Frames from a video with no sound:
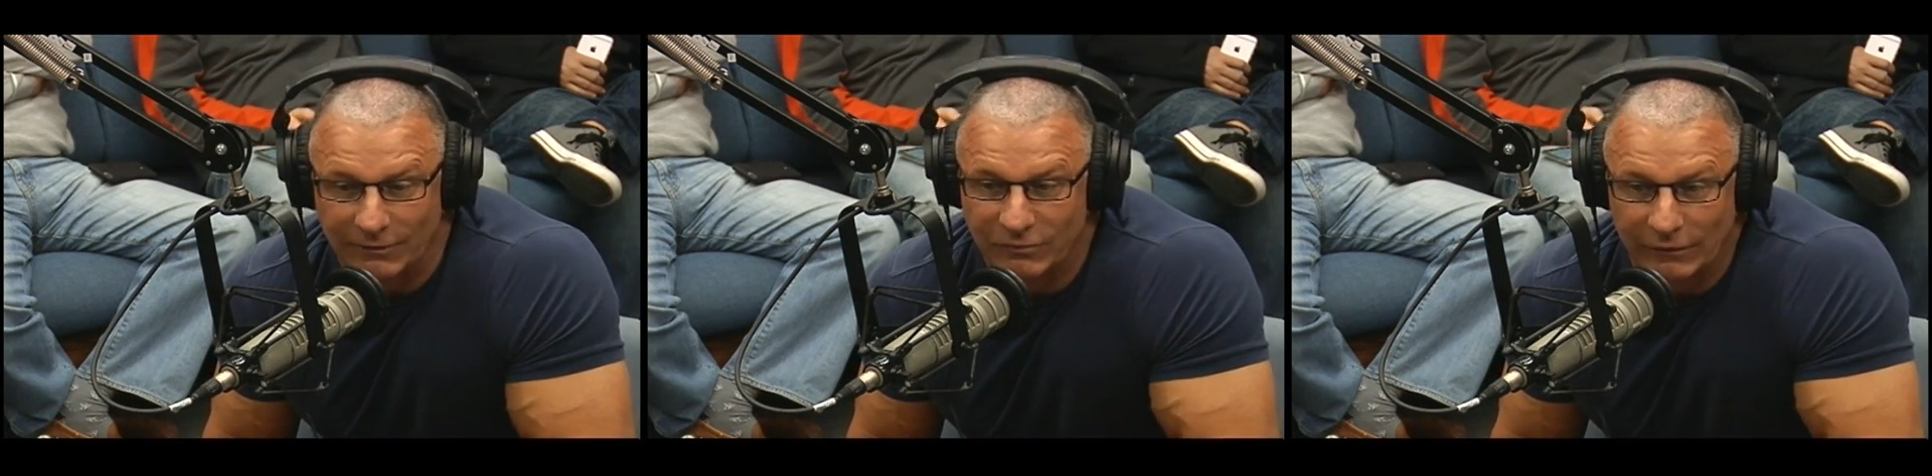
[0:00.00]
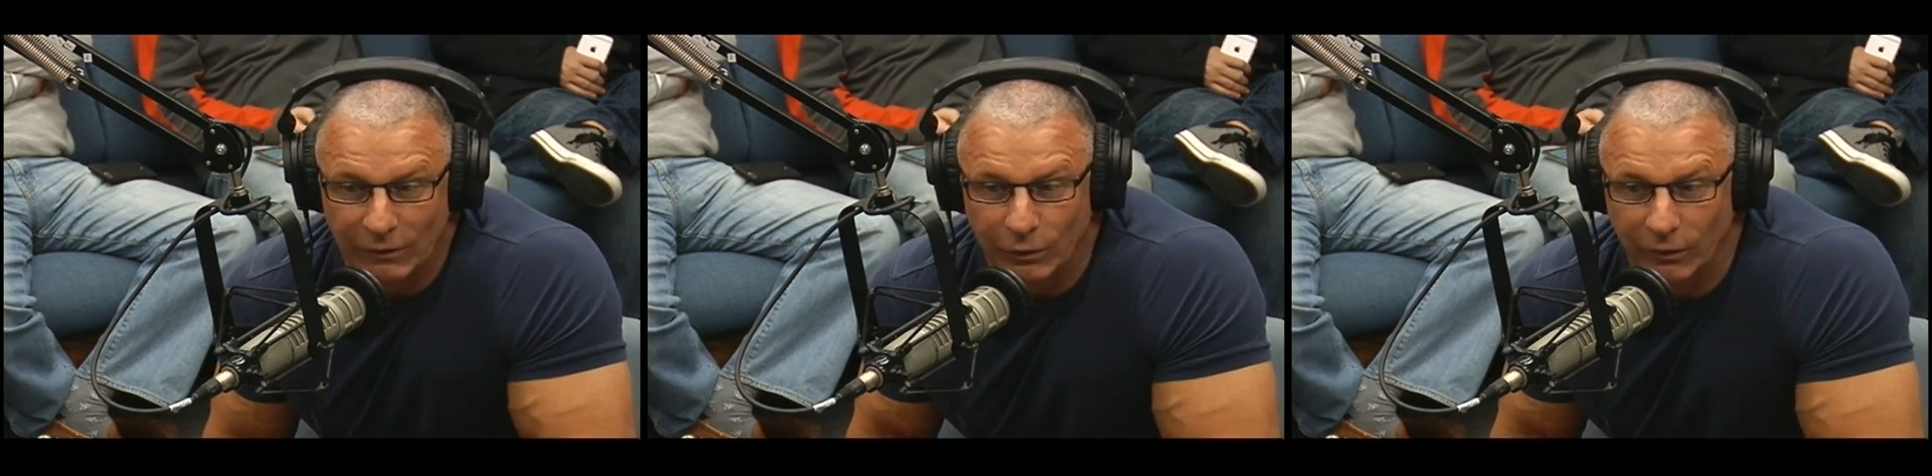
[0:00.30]
I'm
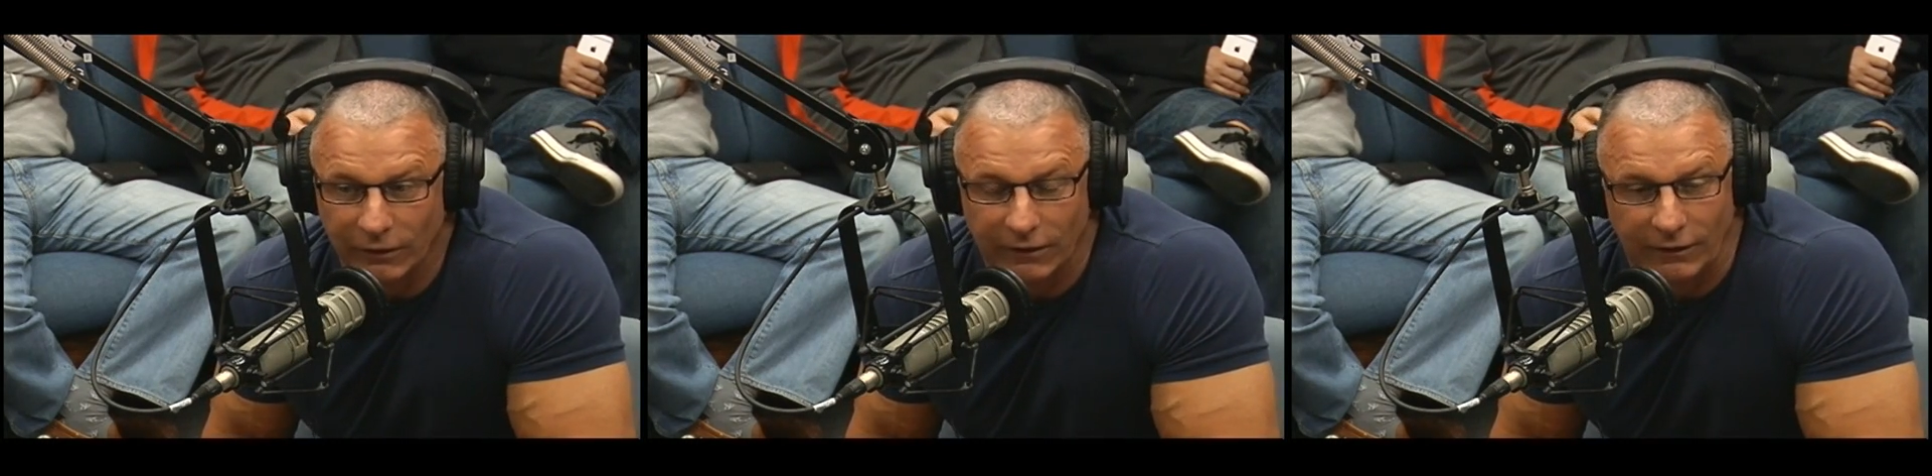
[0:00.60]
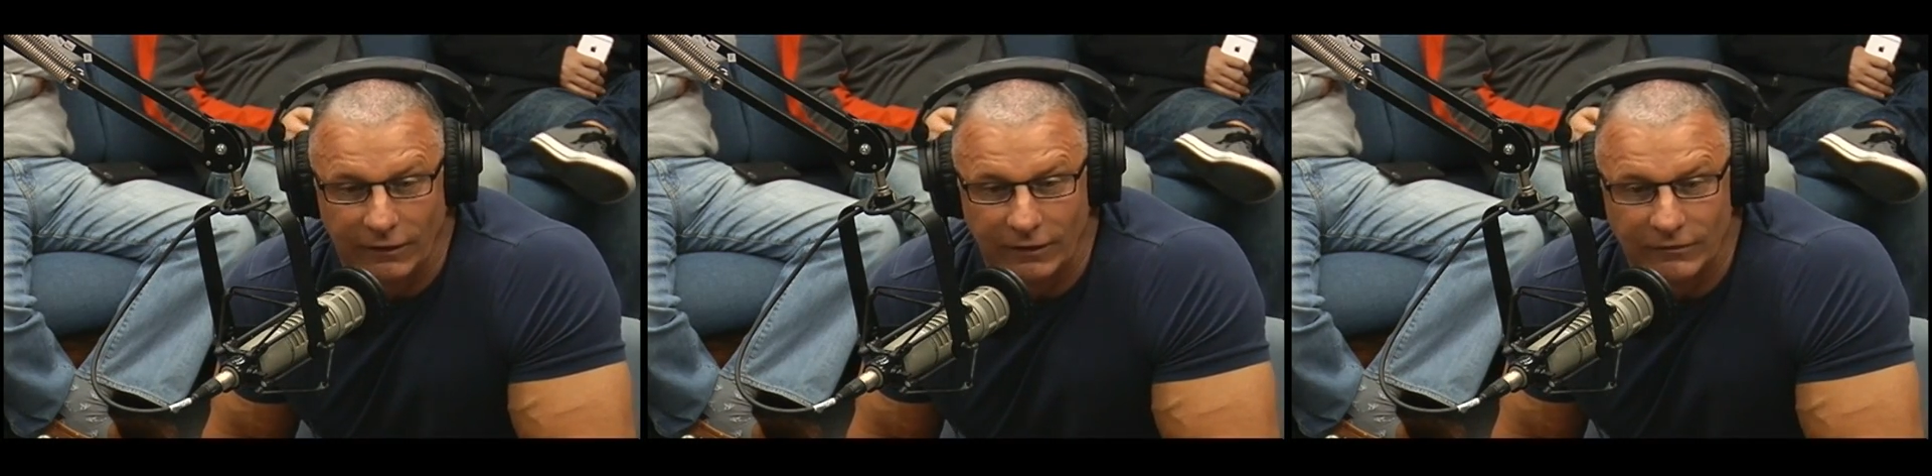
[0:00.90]
still a cook,
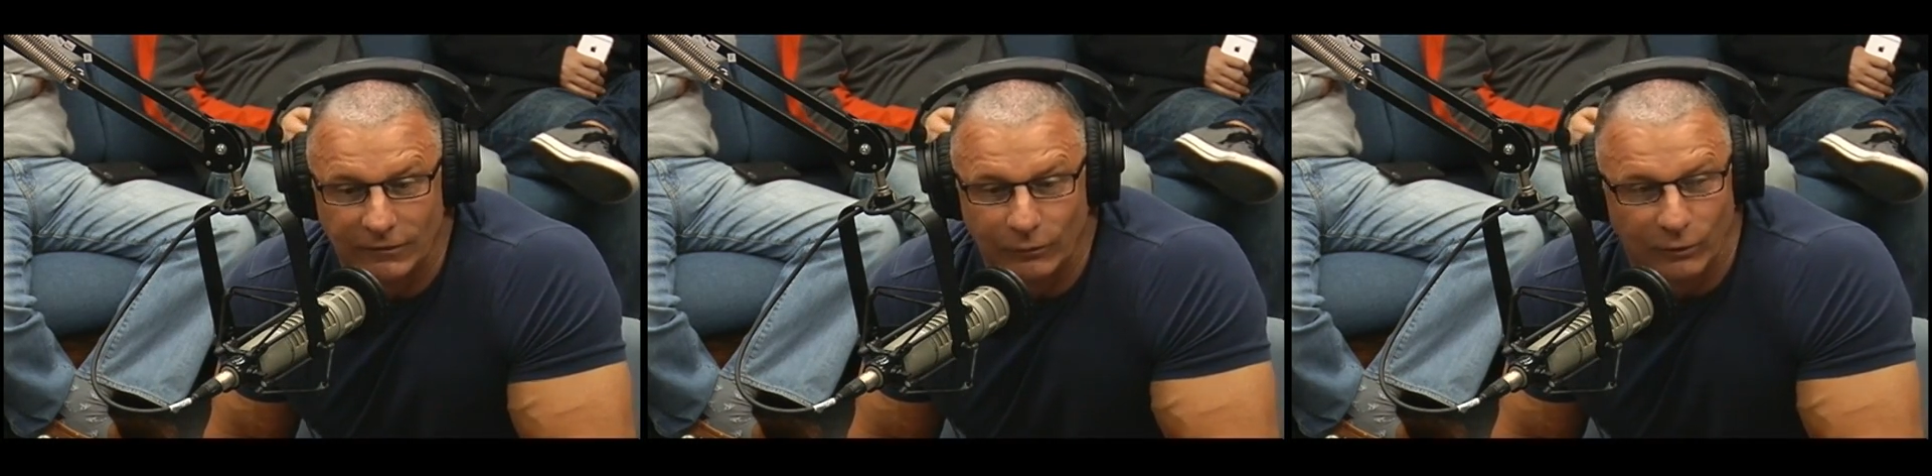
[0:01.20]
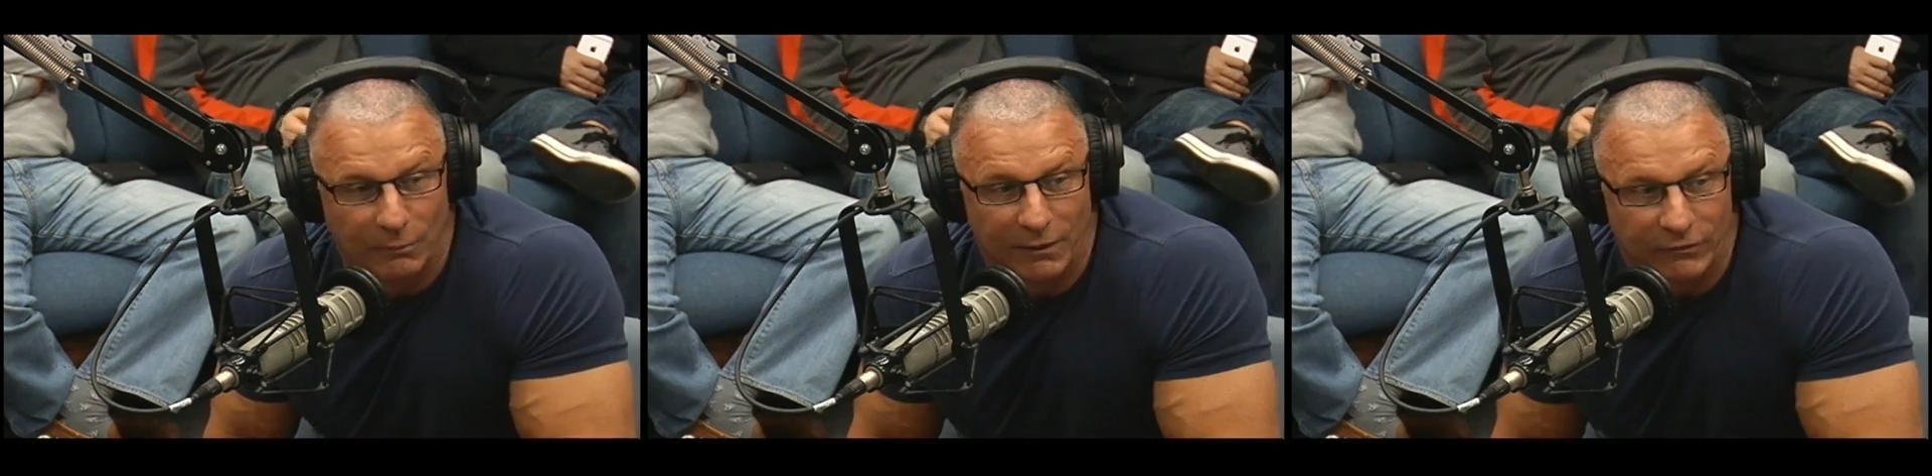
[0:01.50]
and, and still doing
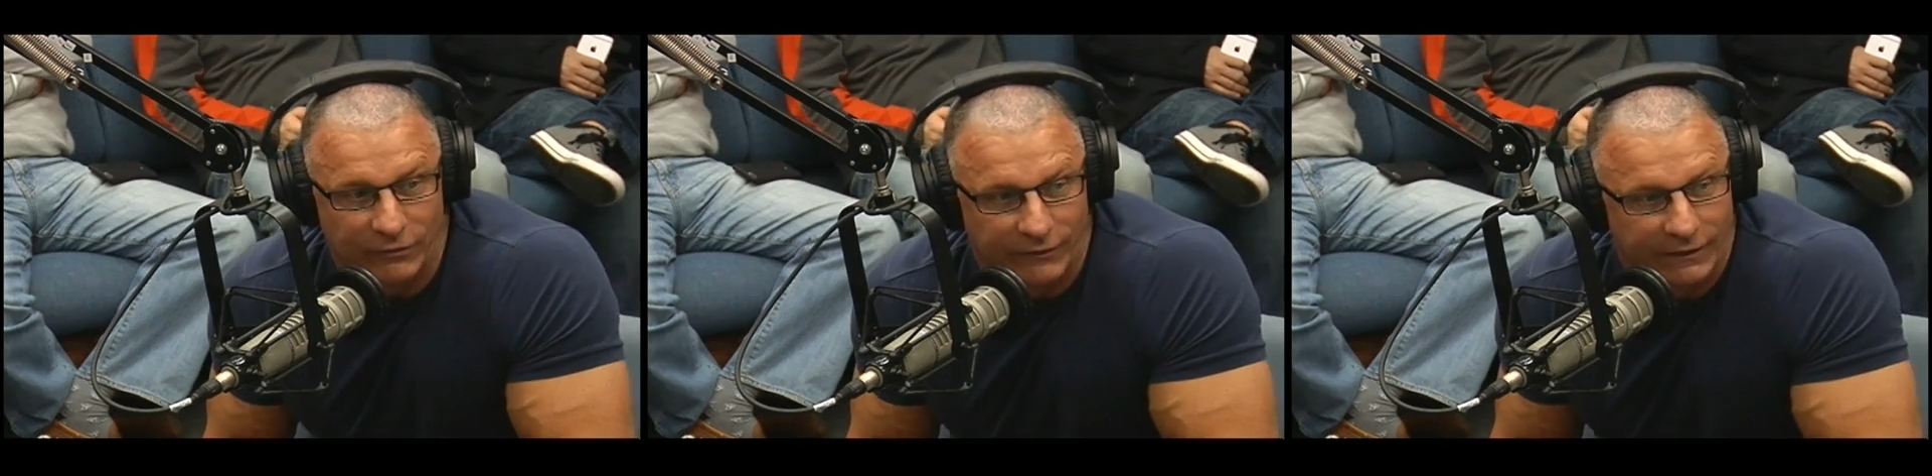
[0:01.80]
the military thing.